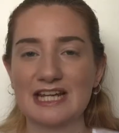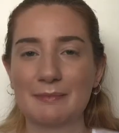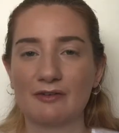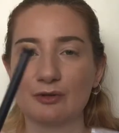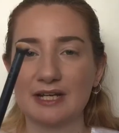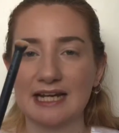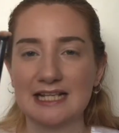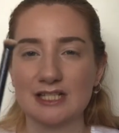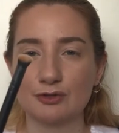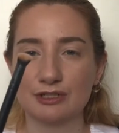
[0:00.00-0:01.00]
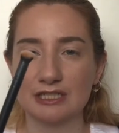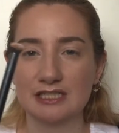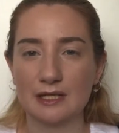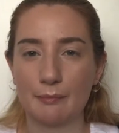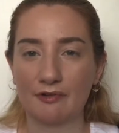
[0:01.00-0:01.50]
take my Real Techniques
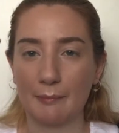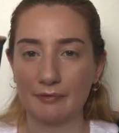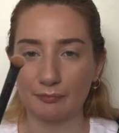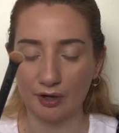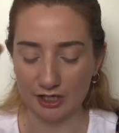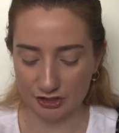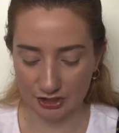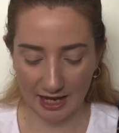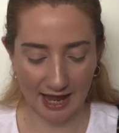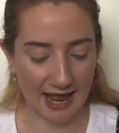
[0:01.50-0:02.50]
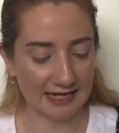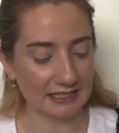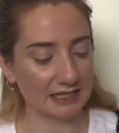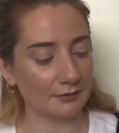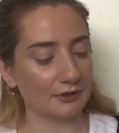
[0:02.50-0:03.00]
crease prep brush, and I
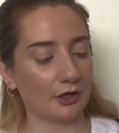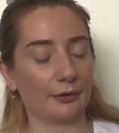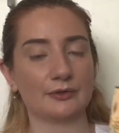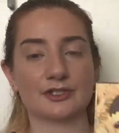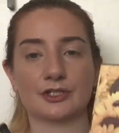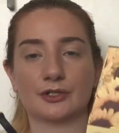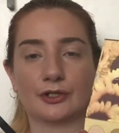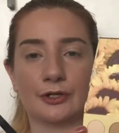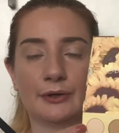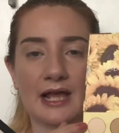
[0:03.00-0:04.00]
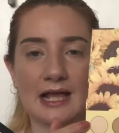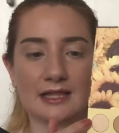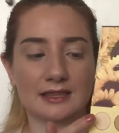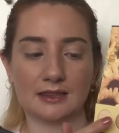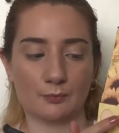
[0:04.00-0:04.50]
think I'm going to go into
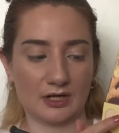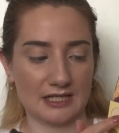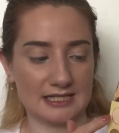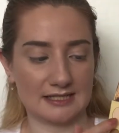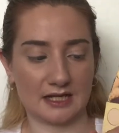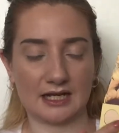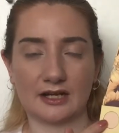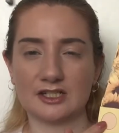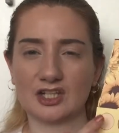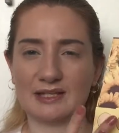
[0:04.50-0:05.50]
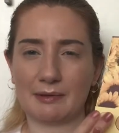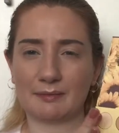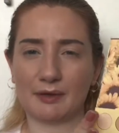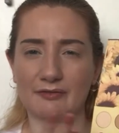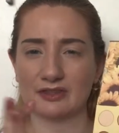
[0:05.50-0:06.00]
one of these lighter shades, maybe
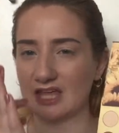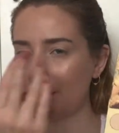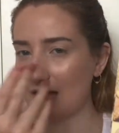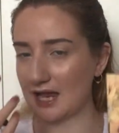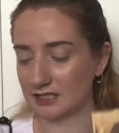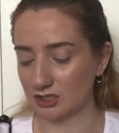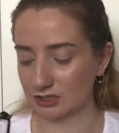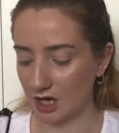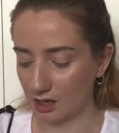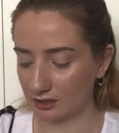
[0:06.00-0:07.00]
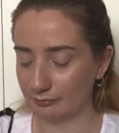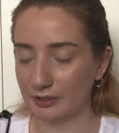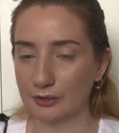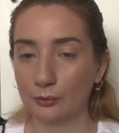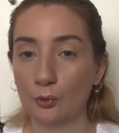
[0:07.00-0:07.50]
both of them, and just kind of
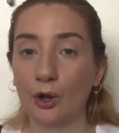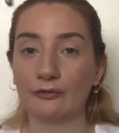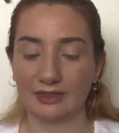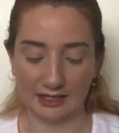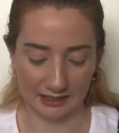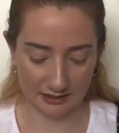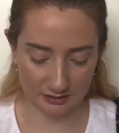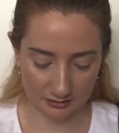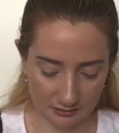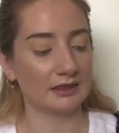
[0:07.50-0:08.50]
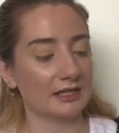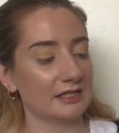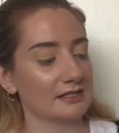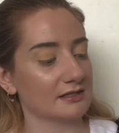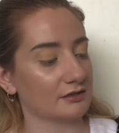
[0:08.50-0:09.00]
put it all over the lid.
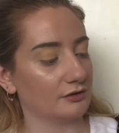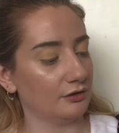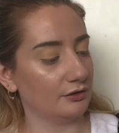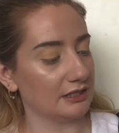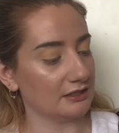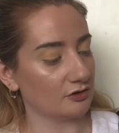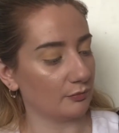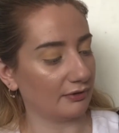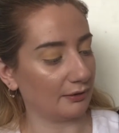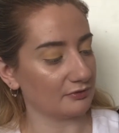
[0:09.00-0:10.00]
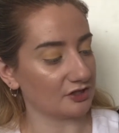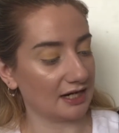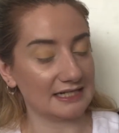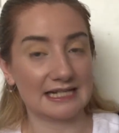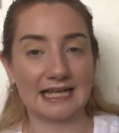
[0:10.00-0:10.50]
This nudie sort of brown
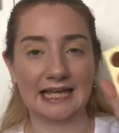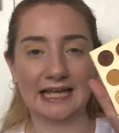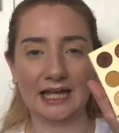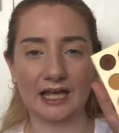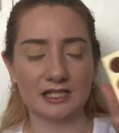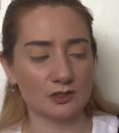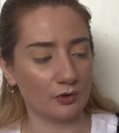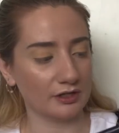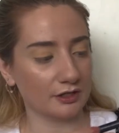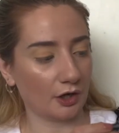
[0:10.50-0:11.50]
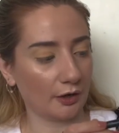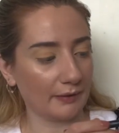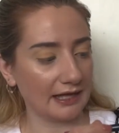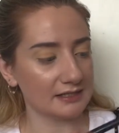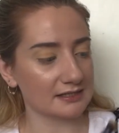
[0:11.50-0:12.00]
shade here is quite yellow
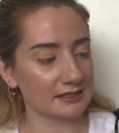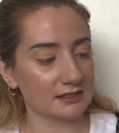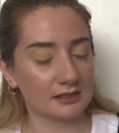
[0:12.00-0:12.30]
based.